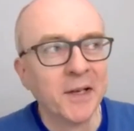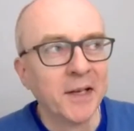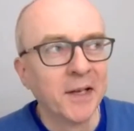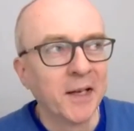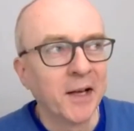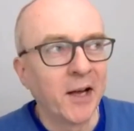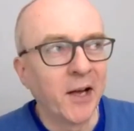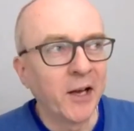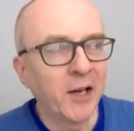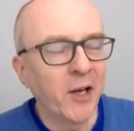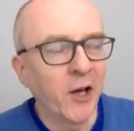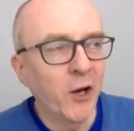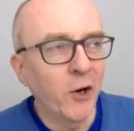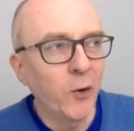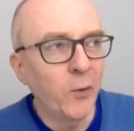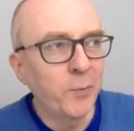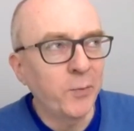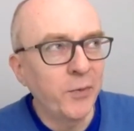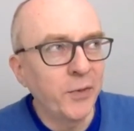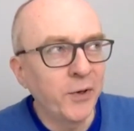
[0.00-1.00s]
I
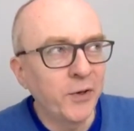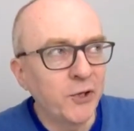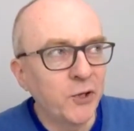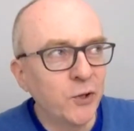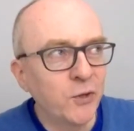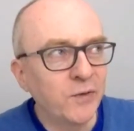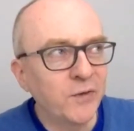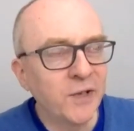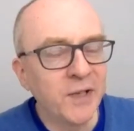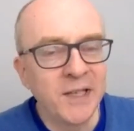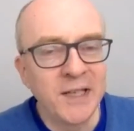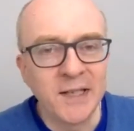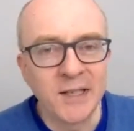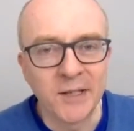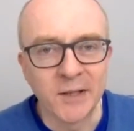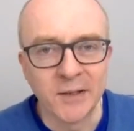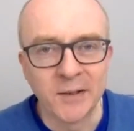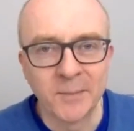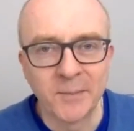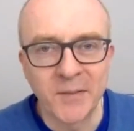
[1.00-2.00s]
hope that you've
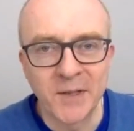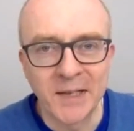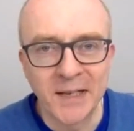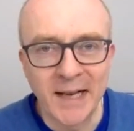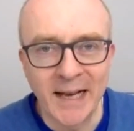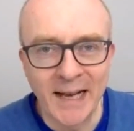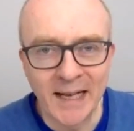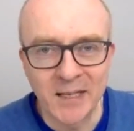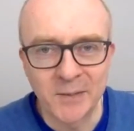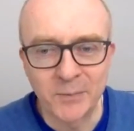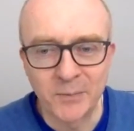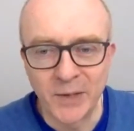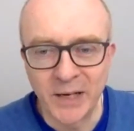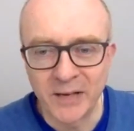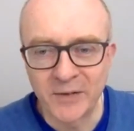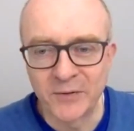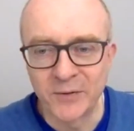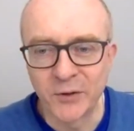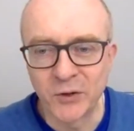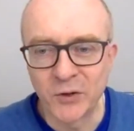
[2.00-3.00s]
eaten and had
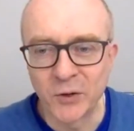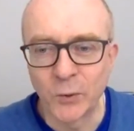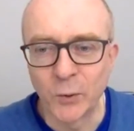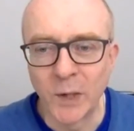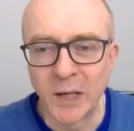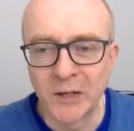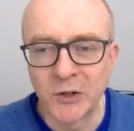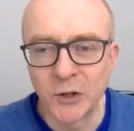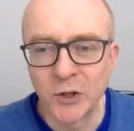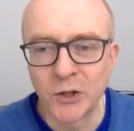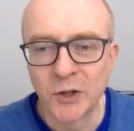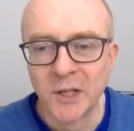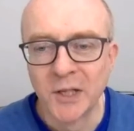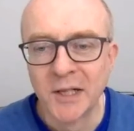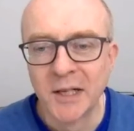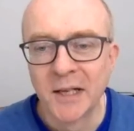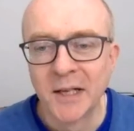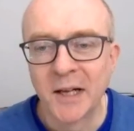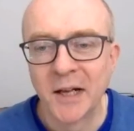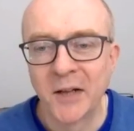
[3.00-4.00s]
breakfast or lunch.
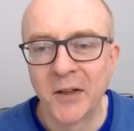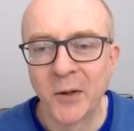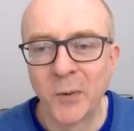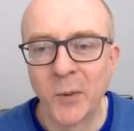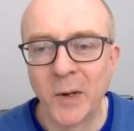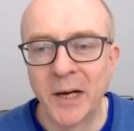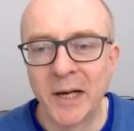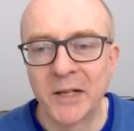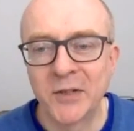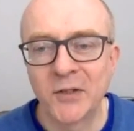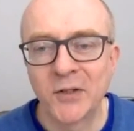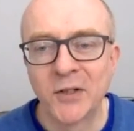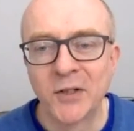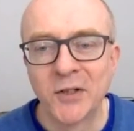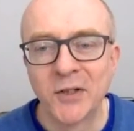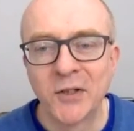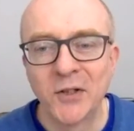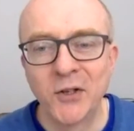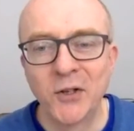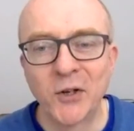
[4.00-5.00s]
Otherwise,
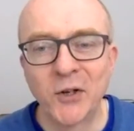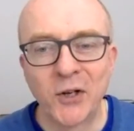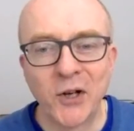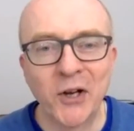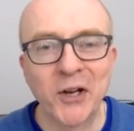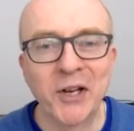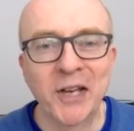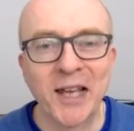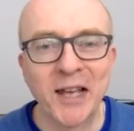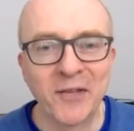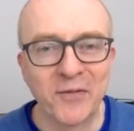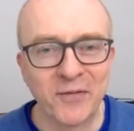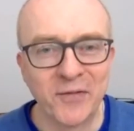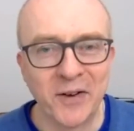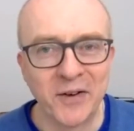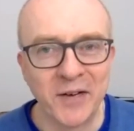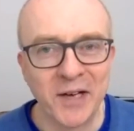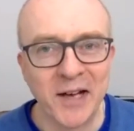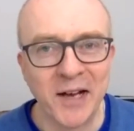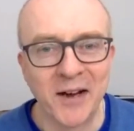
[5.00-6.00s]
you're going to get
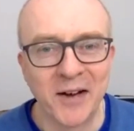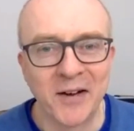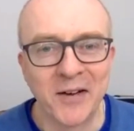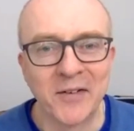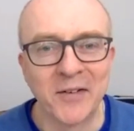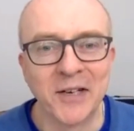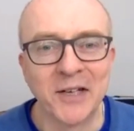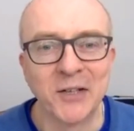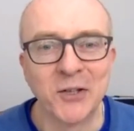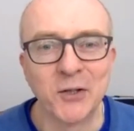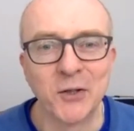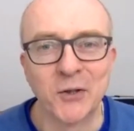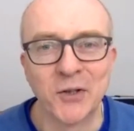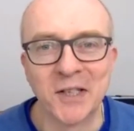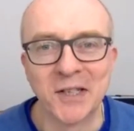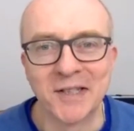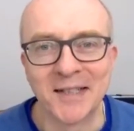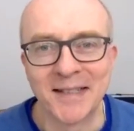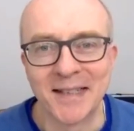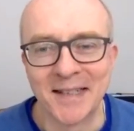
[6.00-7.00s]
very hungry during
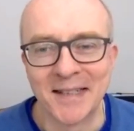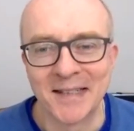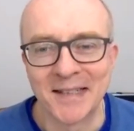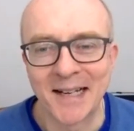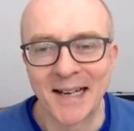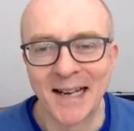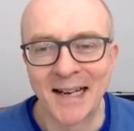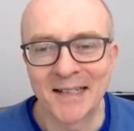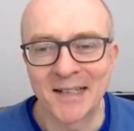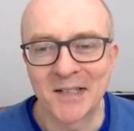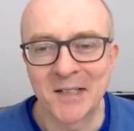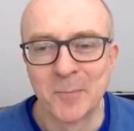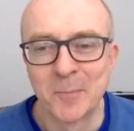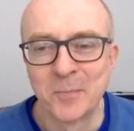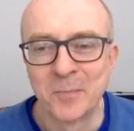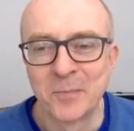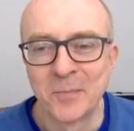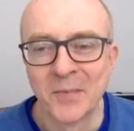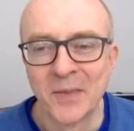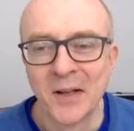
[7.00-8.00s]
today's class.
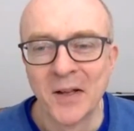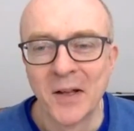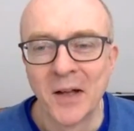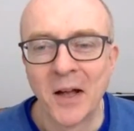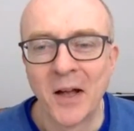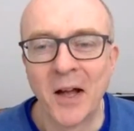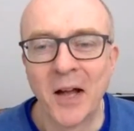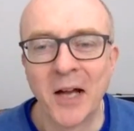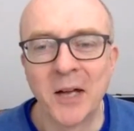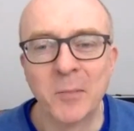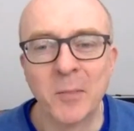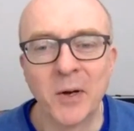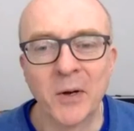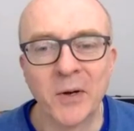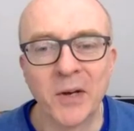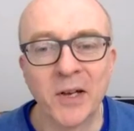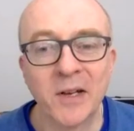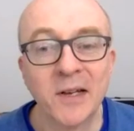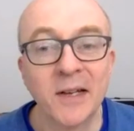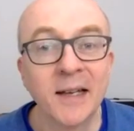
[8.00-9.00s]
Hi,
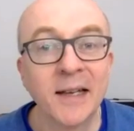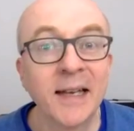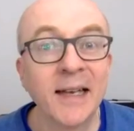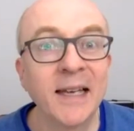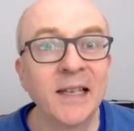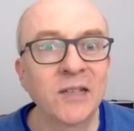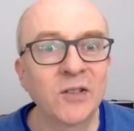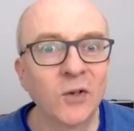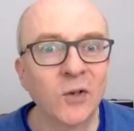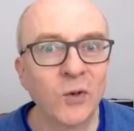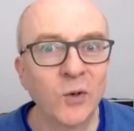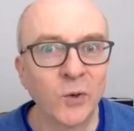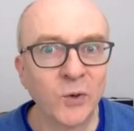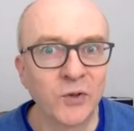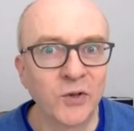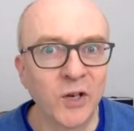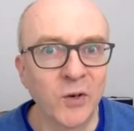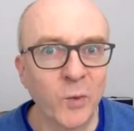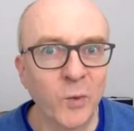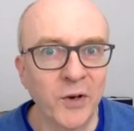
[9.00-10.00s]
Mona. It's
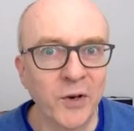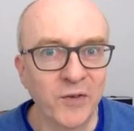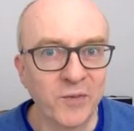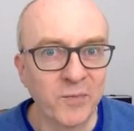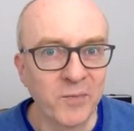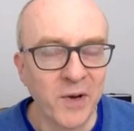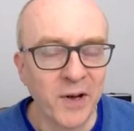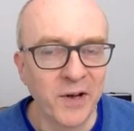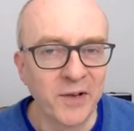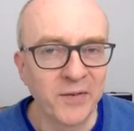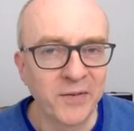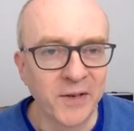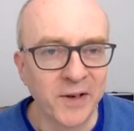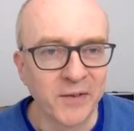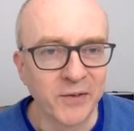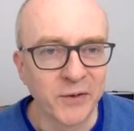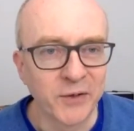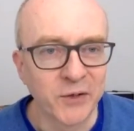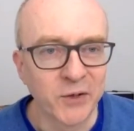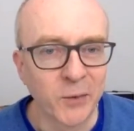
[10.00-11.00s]
also one of my
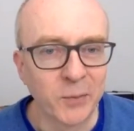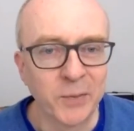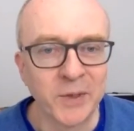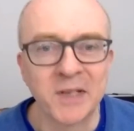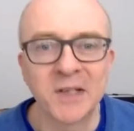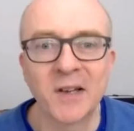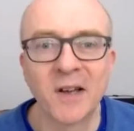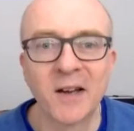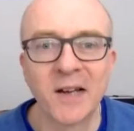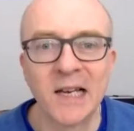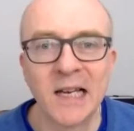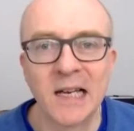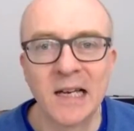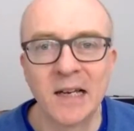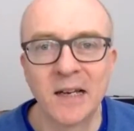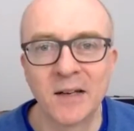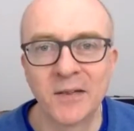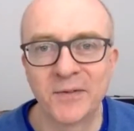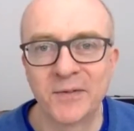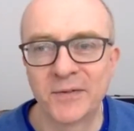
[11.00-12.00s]
favorite topics. I
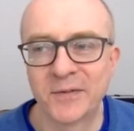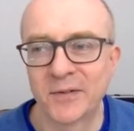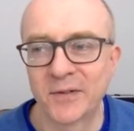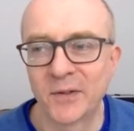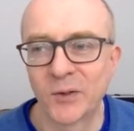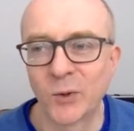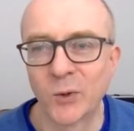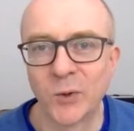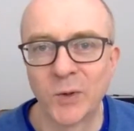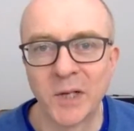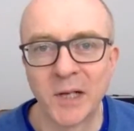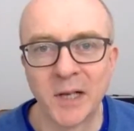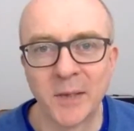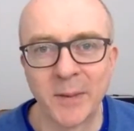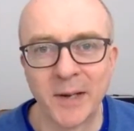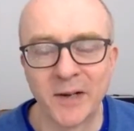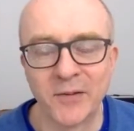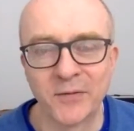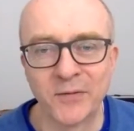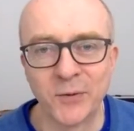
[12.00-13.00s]
love talking
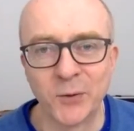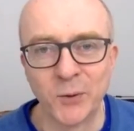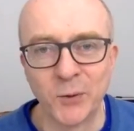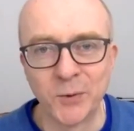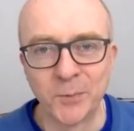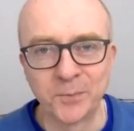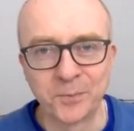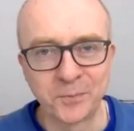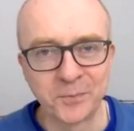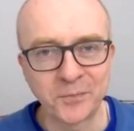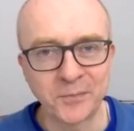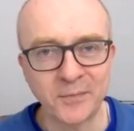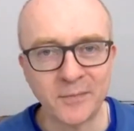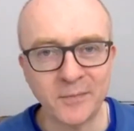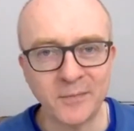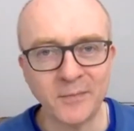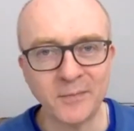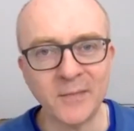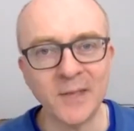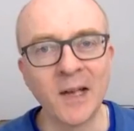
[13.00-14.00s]
about food.
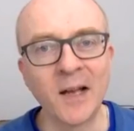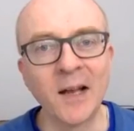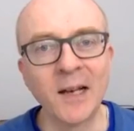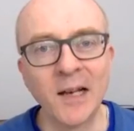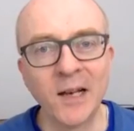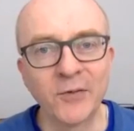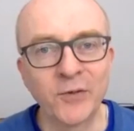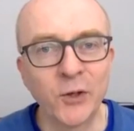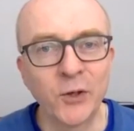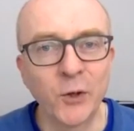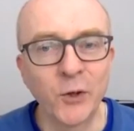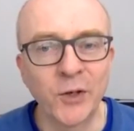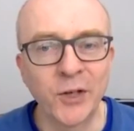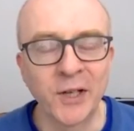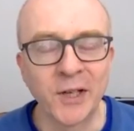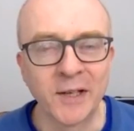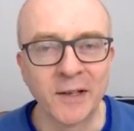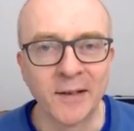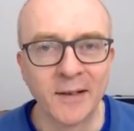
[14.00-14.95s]
I love cooking.